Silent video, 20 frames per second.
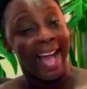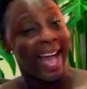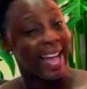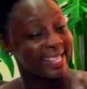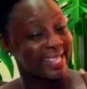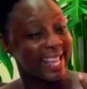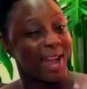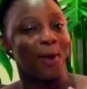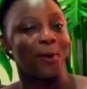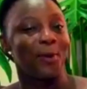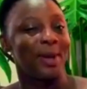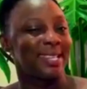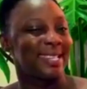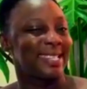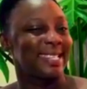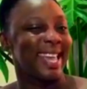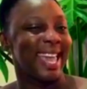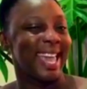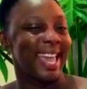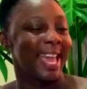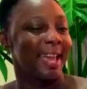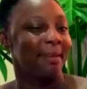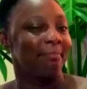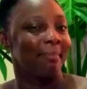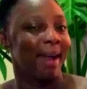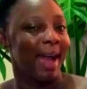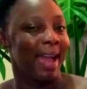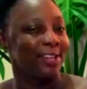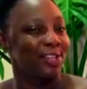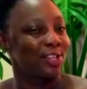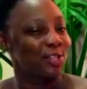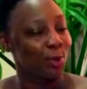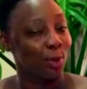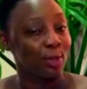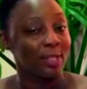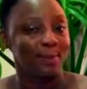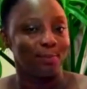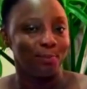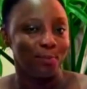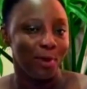As I always say in my
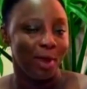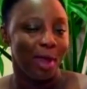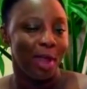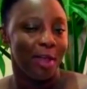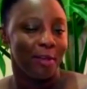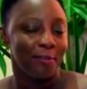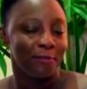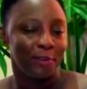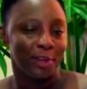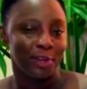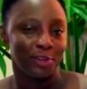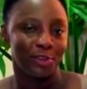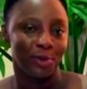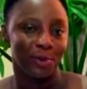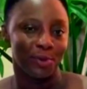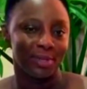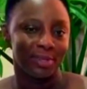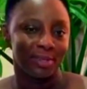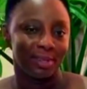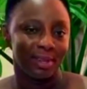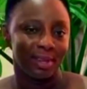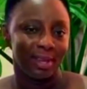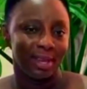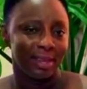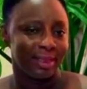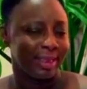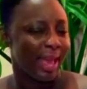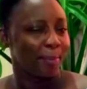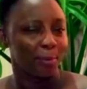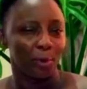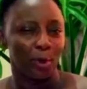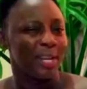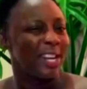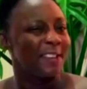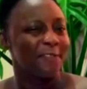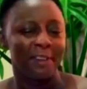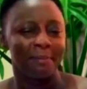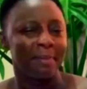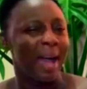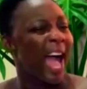short videos, I'm not
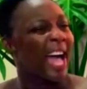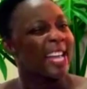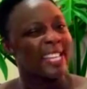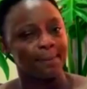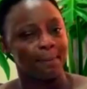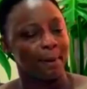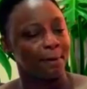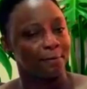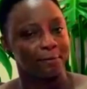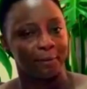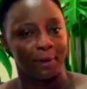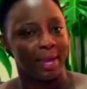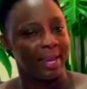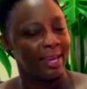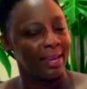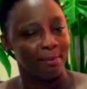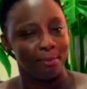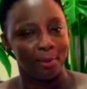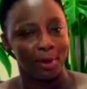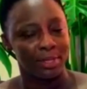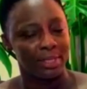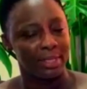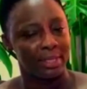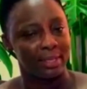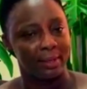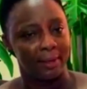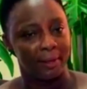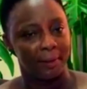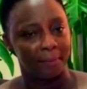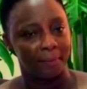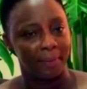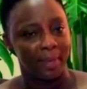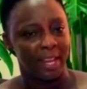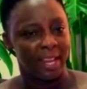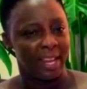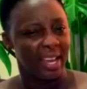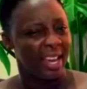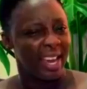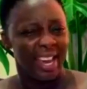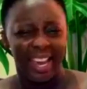leaving my husband for anybody.
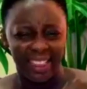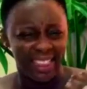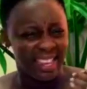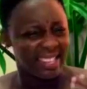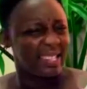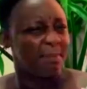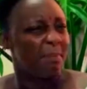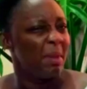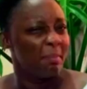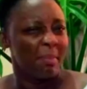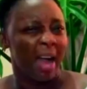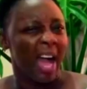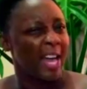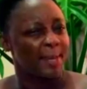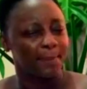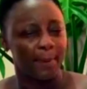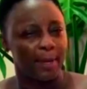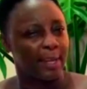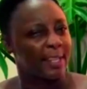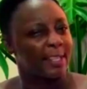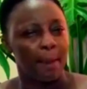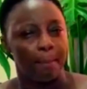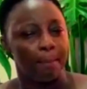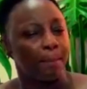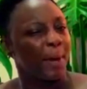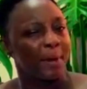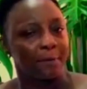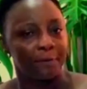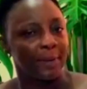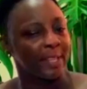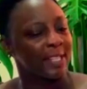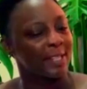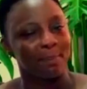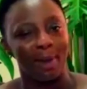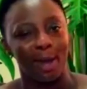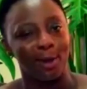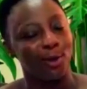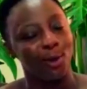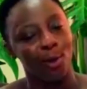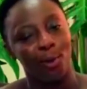It doesn't mean my husband is a perfect
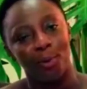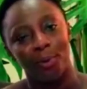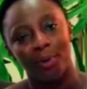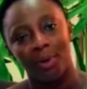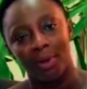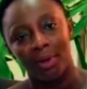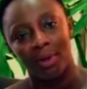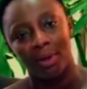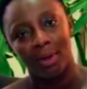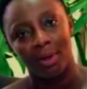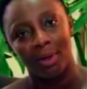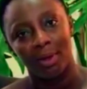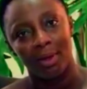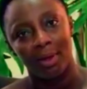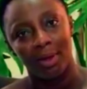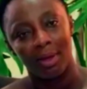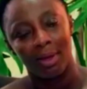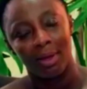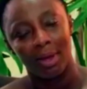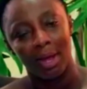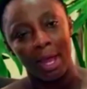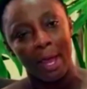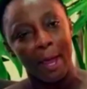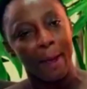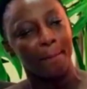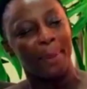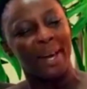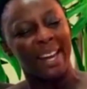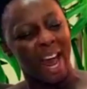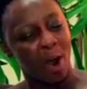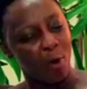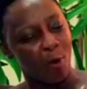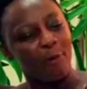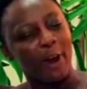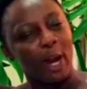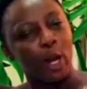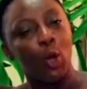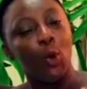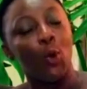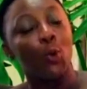man, no. But I
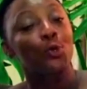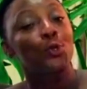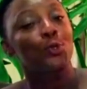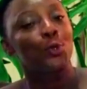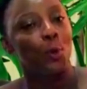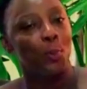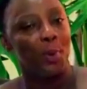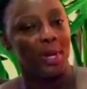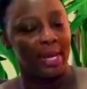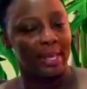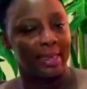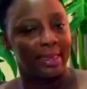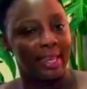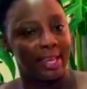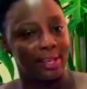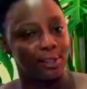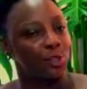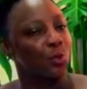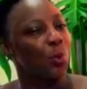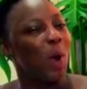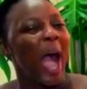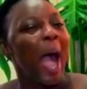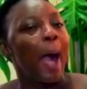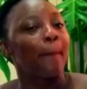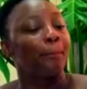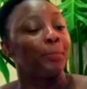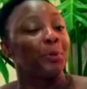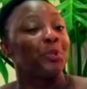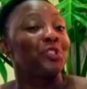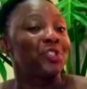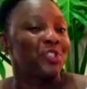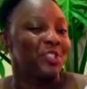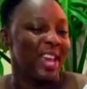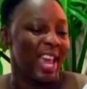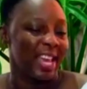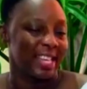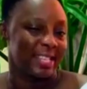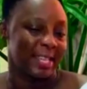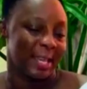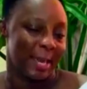overlook so many things to
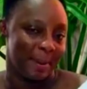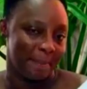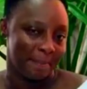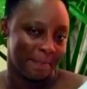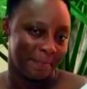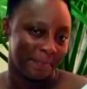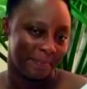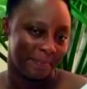appreciate him.